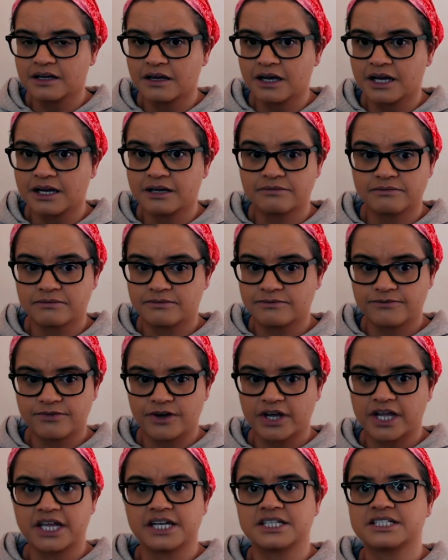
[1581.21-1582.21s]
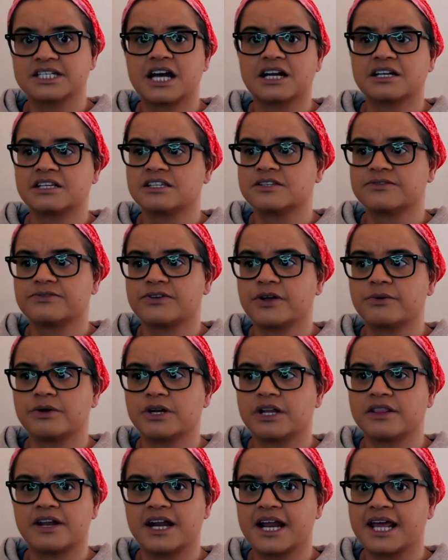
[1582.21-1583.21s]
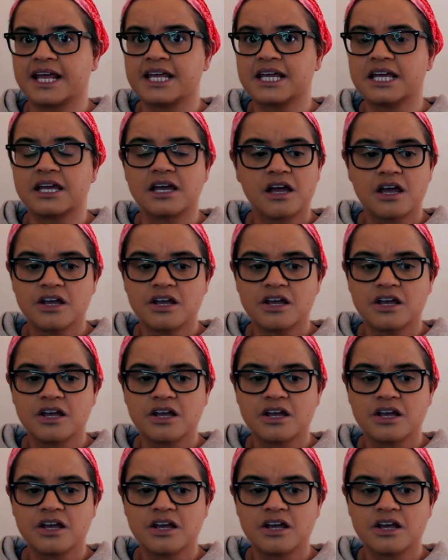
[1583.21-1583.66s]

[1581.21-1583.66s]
and fucking Danny's floating in the lake,